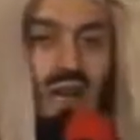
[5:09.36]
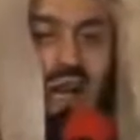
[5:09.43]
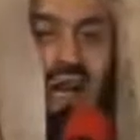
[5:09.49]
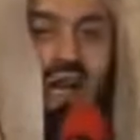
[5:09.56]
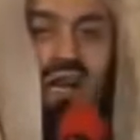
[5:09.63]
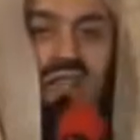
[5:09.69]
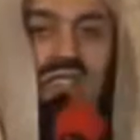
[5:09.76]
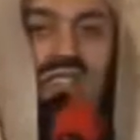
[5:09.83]

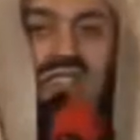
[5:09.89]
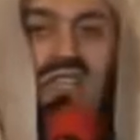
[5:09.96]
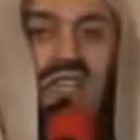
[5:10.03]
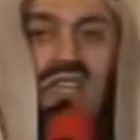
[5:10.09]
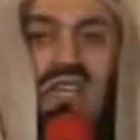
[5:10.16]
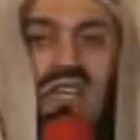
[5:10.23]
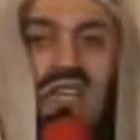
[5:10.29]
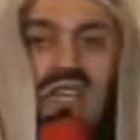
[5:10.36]

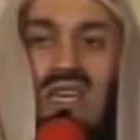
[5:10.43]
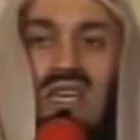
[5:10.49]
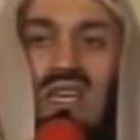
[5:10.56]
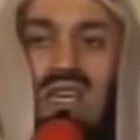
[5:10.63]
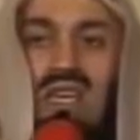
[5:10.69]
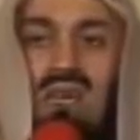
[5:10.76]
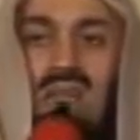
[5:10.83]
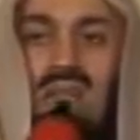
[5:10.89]

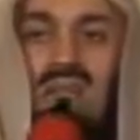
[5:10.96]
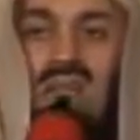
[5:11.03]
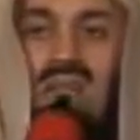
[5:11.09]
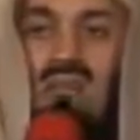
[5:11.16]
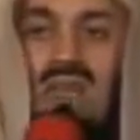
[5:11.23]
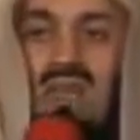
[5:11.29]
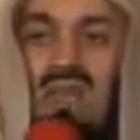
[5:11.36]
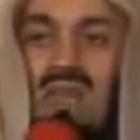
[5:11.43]

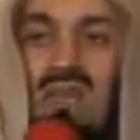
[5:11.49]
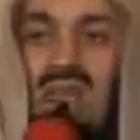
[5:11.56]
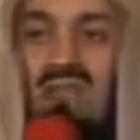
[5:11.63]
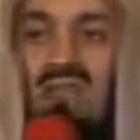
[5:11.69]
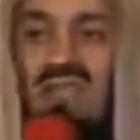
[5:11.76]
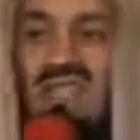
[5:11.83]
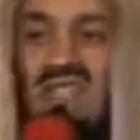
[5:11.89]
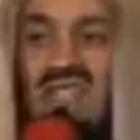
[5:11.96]

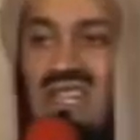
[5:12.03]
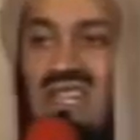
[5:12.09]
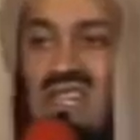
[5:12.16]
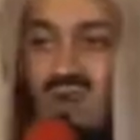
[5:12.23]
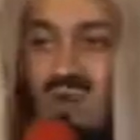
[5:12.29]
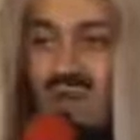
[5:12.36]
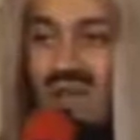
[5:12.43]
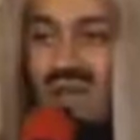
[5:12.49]
Tasimim. This is
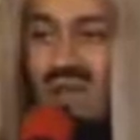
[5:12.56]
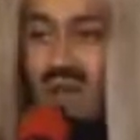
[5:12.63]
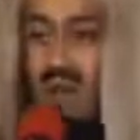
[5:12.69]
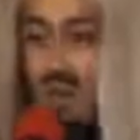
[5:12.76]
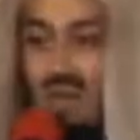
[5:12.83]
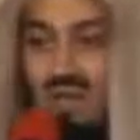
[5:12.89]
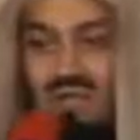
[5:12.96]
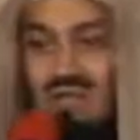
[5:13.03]
a way of
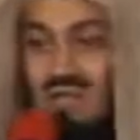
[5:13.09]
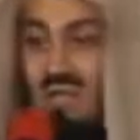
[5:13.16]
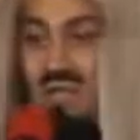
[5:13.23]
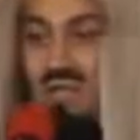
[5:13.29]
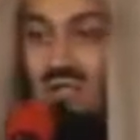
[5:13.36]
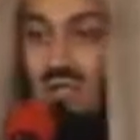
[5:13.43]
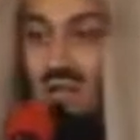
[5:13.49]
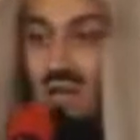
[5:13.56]
commencing
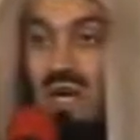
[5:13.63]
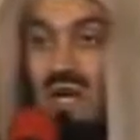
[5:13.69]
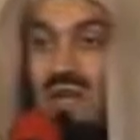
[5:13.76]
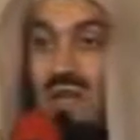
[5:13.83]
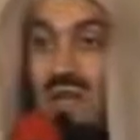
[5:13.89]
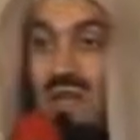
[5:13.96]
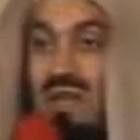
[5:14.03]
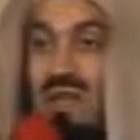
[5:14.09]
a surah.
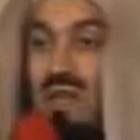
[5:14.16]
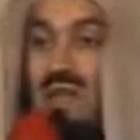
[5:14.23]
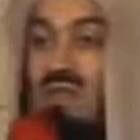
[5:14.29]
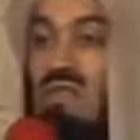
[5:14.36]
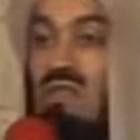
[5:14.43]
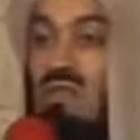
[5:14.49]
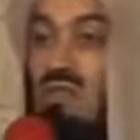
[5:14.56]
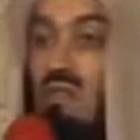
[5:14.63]

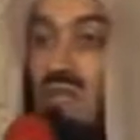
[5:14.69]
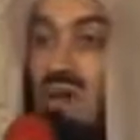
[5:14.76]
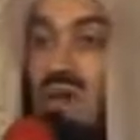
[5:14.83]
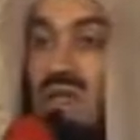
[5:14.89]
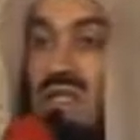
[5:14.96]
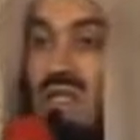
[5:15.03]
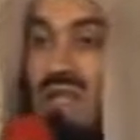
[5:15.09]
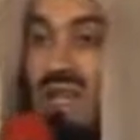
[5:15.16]
These
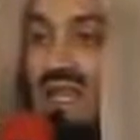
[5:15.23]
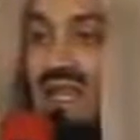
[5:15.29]
surahs